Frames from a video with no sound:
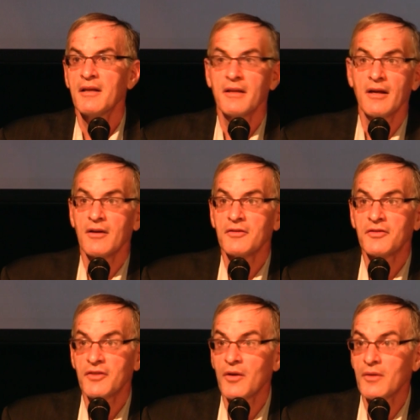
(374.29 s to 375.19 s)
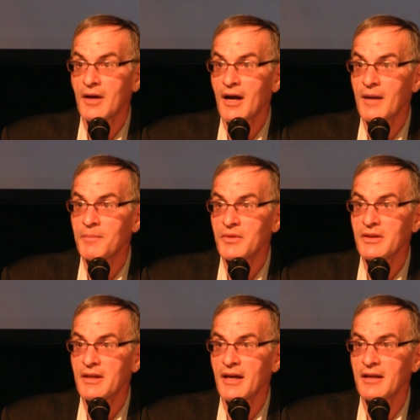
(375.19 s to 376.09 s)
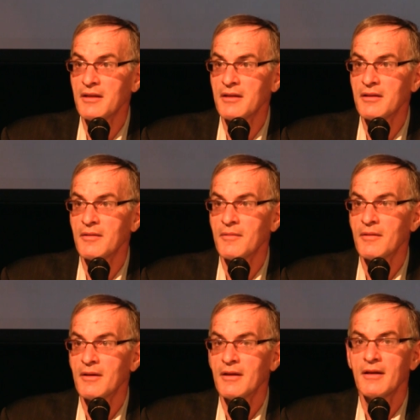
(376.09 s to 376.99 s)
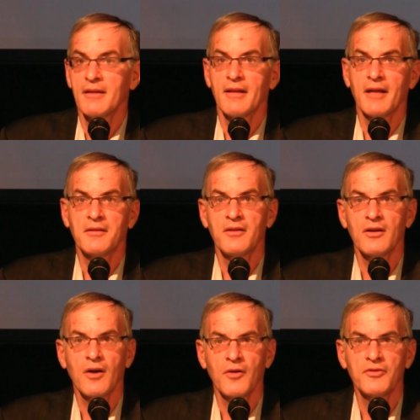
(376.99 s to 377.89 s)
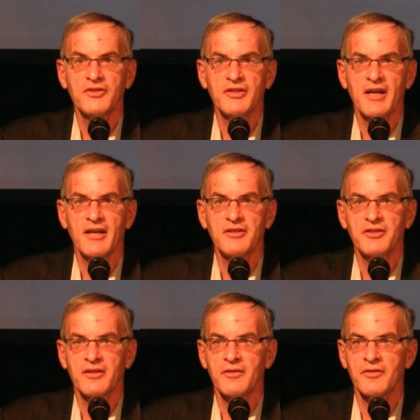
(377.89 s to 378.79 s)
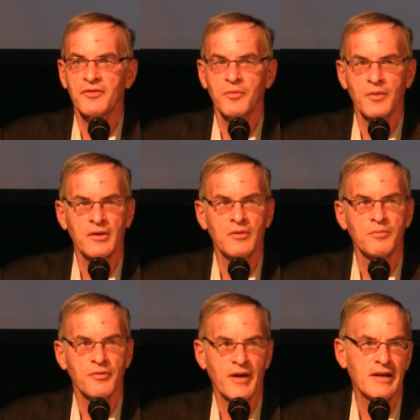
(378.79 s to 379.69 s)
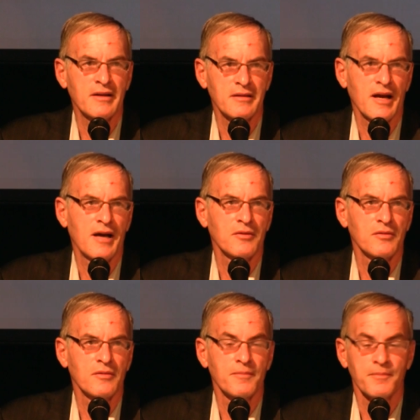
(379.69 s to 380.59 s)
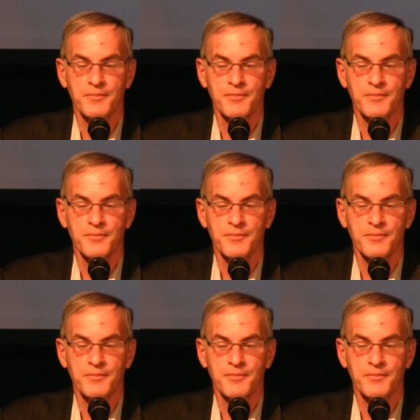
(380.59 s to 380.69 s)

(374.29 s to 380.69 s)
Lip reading: they are so complicated that the negotiations will break down.